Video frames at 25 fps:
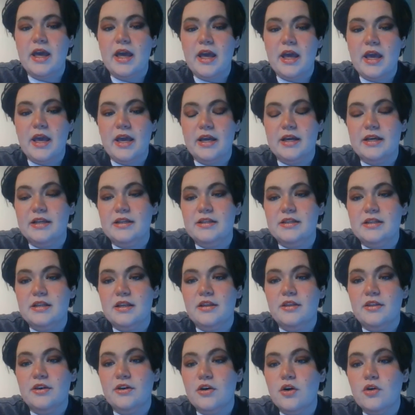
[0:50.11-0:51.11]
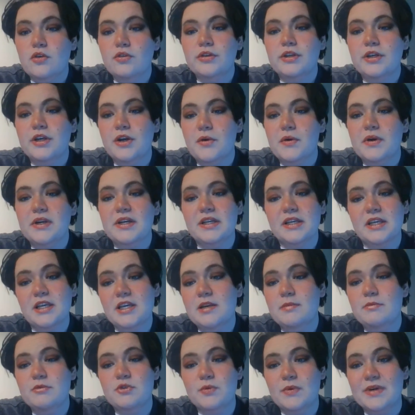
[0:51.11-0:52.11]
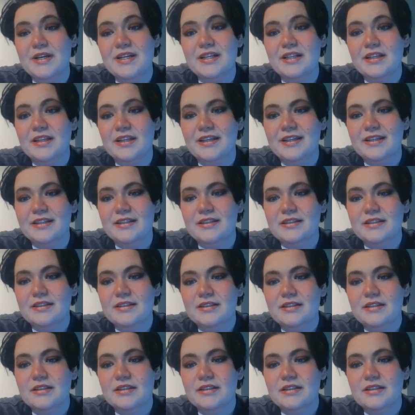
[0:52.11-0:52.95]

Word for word: and they're only going to keep dwindling.